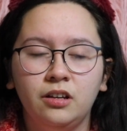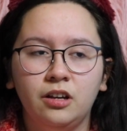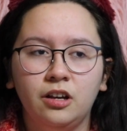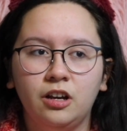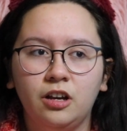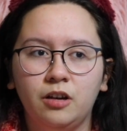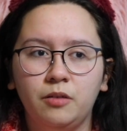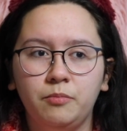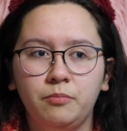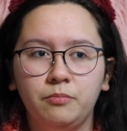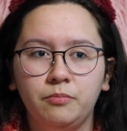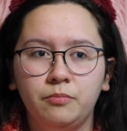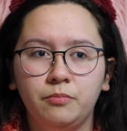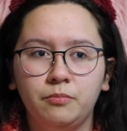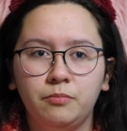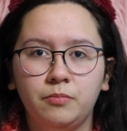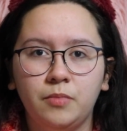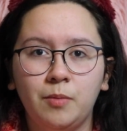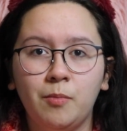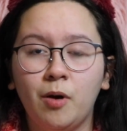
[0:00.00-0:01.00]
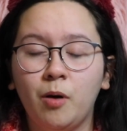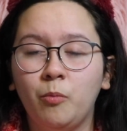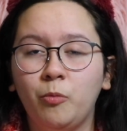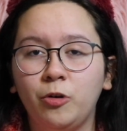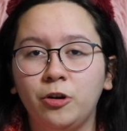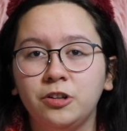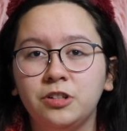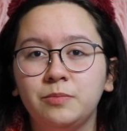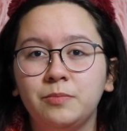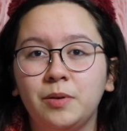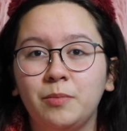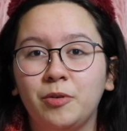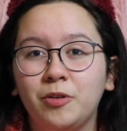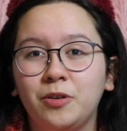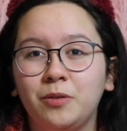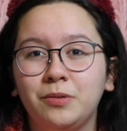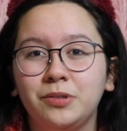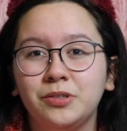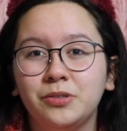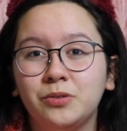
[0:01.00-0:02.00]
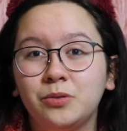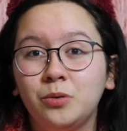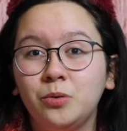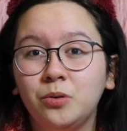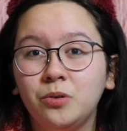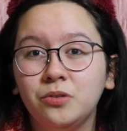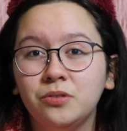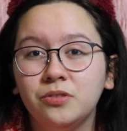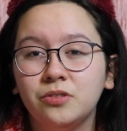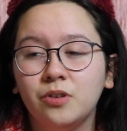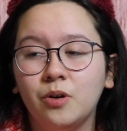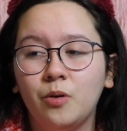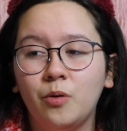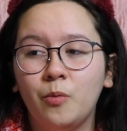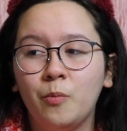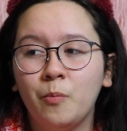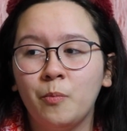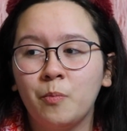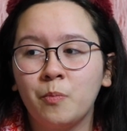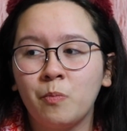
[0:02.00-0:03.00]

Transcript: My mom worked, my brother went to school, so